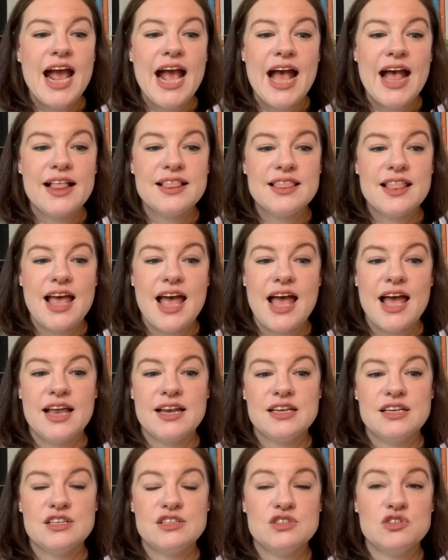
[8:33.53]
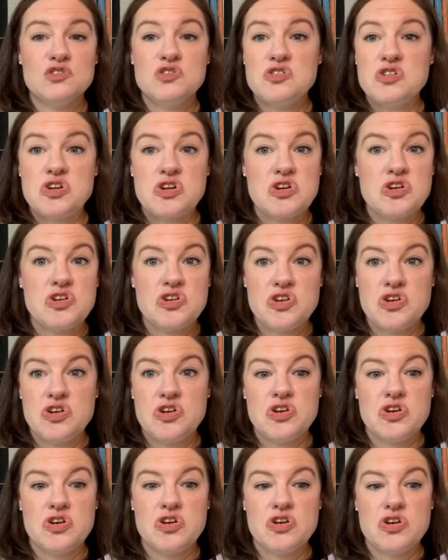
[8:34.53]
And then
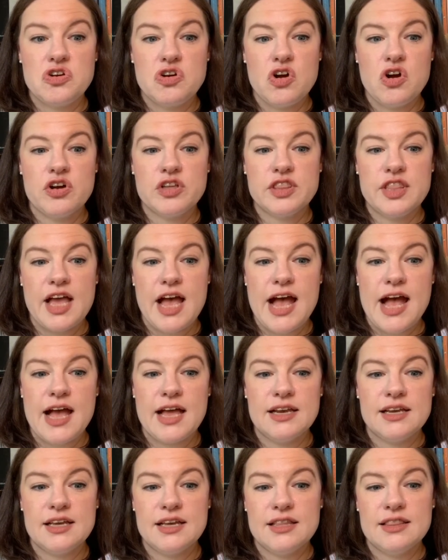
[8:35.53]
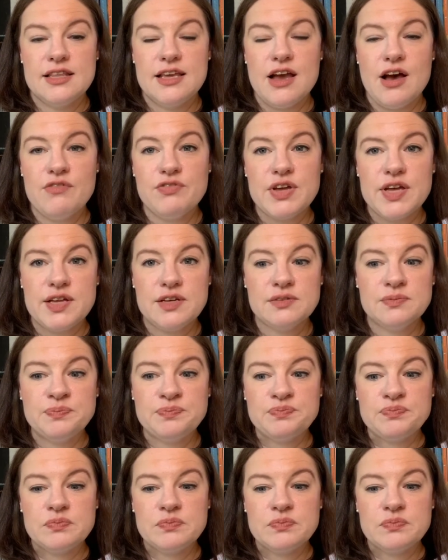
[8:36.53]
cook that in the oven